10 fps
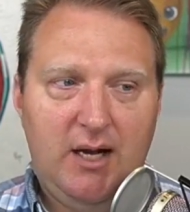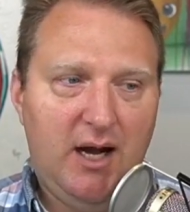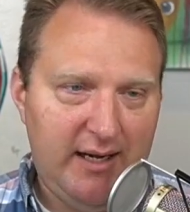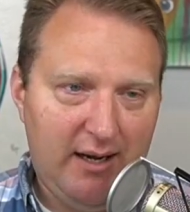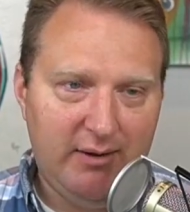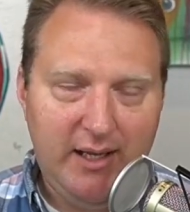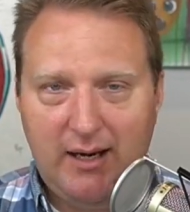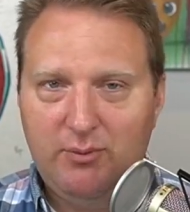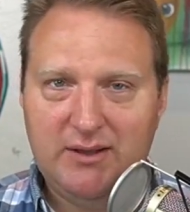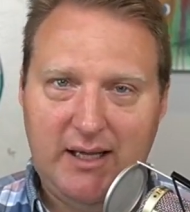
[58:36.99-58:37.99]
Uh, now,
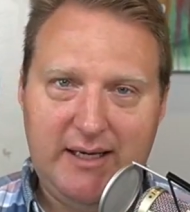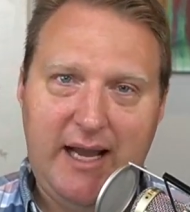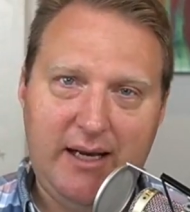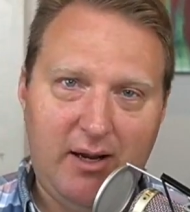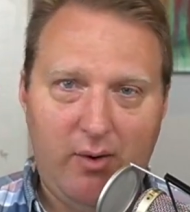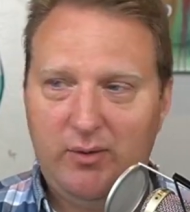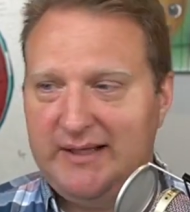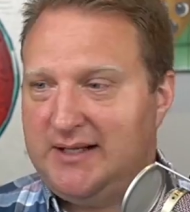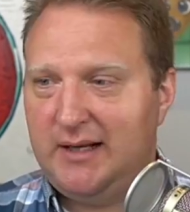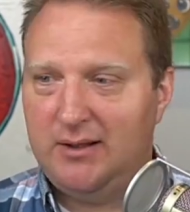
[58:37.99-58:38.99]
again, I wouldn't let Katie go
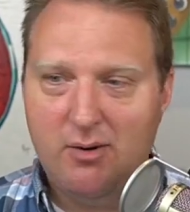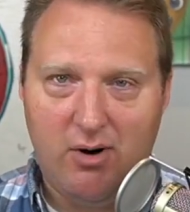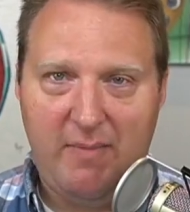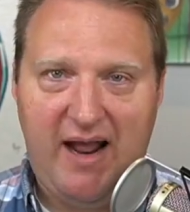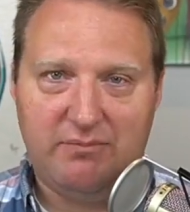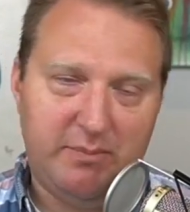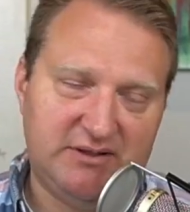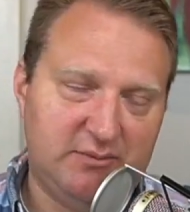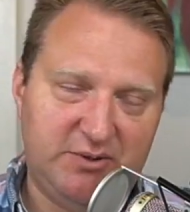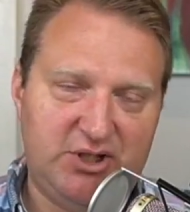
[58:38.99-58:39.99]
like take a loan on behalf of the
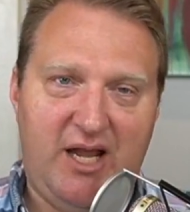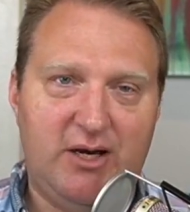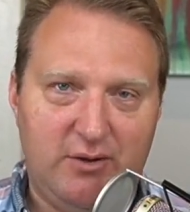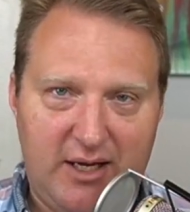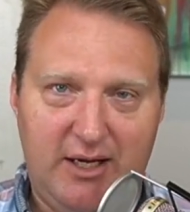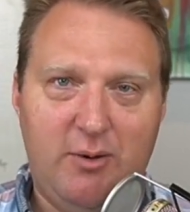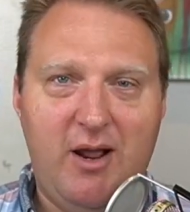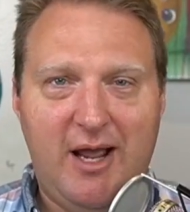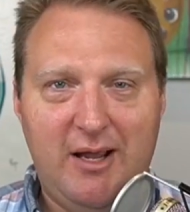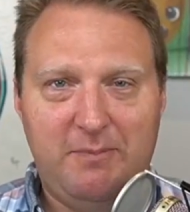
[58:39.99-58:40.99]
business, but she can't do that
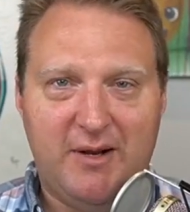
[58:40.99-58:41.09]
anyway.